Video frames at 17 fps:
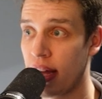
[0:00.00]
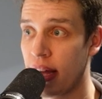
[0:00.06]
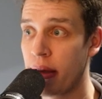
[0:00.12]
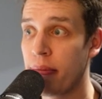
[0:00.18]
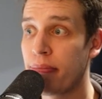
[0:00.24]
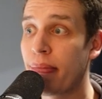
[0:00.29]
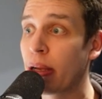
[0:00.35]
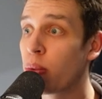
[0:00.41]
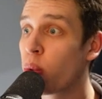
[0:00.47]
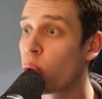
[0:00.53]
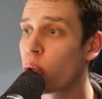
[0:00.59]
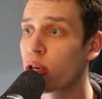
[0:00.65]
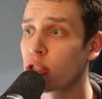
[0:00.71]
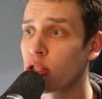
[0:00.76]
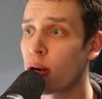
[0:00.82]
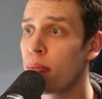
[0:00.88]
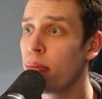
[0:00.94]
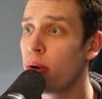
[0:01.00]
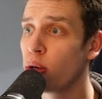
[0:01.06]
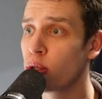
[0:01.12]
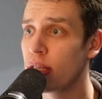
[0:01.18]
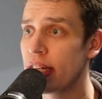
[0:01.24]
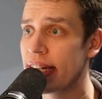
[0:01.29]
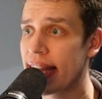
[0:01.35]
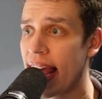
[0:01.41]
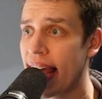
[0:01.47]
My workers are
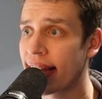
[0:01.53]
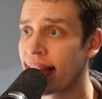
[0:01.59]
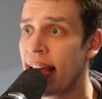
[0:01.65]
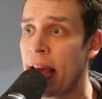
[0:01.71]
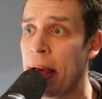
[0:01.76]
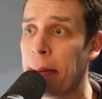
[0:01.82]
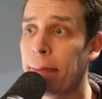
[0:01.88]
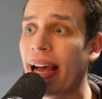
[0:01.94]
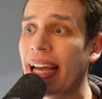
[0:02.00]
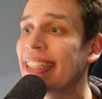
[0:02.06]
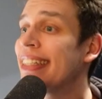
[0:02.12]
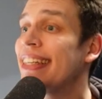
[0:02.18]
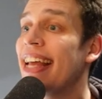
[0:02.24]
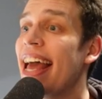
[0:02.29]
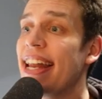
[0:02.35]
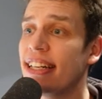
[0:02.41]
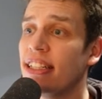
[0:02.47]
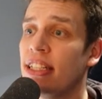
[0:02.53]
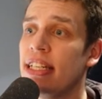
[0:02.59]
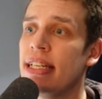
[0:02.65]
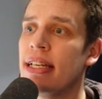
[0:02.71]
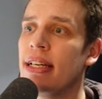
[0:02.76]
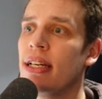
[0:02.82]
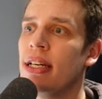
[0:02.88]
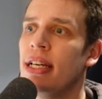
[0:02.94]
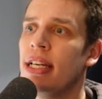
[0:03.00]
mostly dead. My sanity
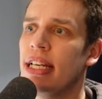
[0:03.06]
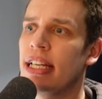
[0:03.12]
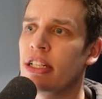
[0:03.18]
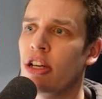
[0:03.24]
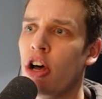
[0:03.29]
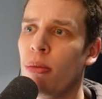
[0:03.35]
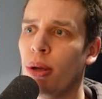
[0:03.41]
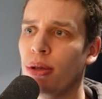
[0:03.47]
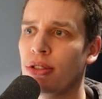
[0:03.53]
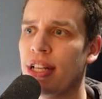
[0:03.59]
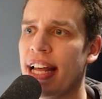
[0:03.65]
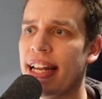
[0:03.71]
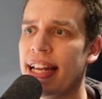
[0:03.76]
is almost dead,